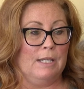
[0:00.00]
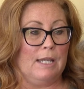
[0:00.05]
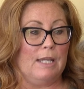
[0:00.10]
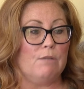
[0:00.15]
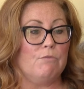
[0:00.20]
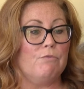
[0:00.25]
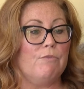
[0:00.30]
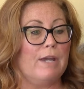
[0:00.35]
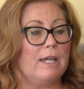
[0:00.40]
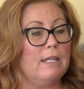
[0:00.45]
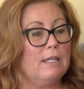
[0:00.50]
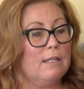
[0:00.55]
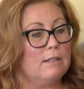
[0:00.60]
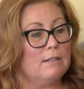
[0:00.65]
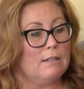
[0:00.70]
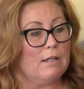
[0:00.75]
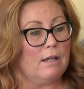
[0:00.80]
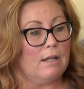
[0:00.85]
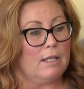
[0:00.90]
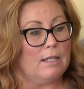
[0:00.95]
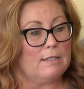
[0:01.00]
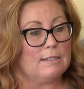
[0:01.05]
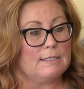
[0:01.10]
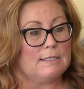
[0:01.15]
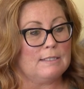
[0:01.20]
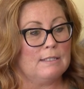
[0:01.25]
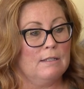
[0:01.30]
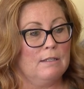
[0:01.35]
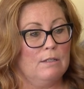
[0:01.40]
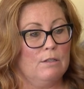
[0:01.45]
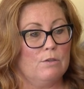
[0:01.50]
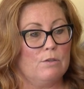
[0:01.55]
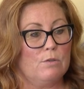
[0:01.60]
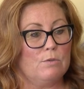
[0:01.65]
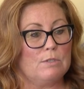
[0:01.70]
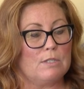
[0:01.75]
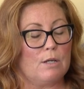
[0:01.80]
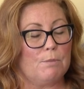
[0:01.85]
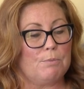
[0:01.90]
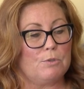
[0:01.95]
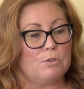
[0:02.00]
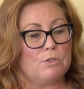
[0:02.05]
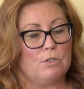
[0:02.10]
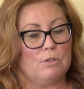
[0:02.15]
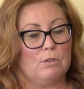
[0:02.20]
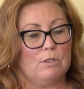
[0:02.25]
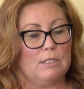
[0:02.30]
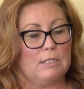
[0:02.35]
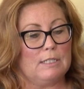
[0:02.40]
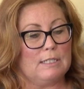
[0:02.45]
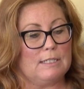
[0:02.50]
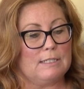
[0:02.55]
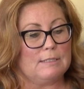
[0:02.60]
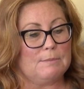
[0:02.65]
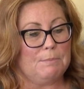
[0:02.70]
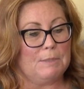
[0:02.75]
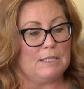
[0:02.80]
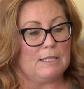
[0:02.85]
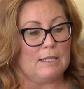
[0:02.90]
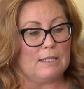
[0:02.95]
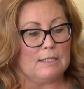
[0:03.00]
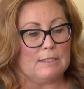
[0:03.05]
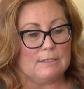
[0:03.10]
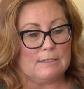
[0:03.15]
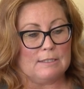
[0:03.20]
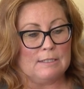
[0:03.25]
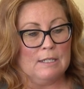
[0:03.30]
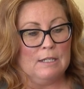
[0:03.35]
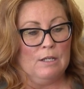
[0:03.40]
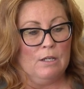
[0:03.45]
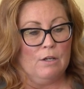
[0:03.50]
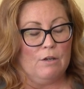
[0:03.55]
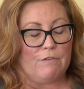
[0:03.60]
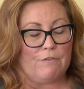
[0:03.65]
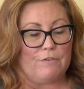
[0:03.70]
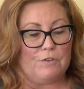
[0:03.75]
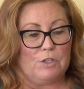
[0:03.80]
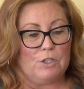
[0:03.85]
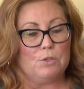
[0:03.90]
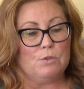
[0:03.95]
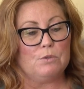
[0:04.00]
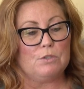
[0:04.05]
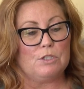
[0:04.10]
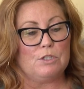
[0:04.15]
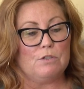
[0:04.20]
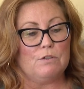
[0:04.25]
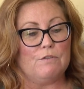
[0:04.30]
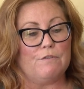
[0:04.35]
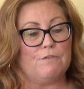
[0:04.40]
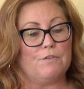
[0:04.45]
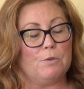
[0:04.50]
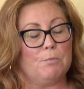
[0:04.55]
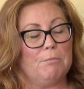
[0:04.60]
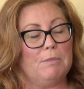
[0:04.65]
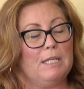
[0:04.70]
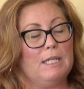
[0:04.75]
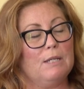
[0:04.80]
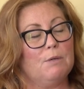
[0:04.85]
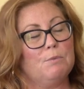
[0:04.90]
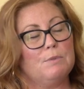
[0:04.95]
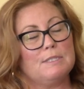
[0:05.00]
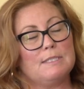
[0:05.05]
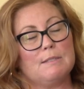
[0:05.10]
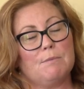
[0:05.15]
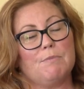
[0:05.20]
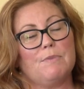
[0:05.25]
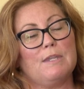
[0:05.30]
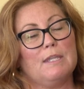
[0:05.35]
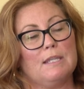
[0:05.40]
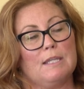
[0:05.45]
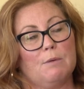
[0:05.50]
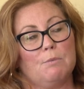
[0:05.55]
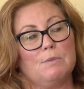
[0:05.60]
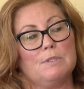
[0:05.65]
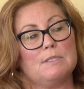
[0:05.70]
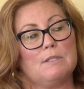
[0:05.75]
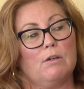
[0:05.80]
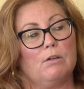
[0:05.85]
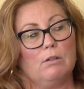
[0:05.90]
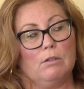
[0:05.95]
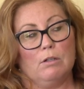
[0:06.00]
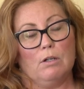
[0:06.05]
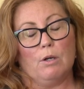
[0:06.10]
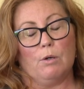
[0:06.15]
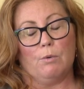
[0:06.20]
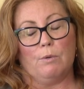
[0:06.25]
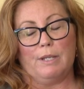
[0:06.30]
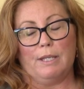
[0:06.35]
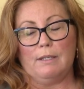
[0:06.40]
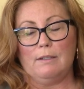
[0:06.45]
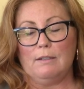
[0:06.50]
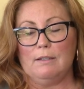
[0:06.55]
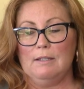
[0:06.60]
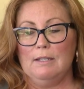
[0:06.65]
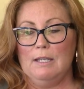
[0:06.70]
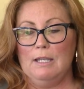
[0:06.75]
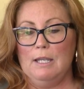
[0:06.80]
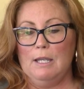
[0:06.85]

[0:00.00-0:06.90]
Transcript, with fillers: and recognize those opportunities because for you too, for me it was something that was ongoing, mm.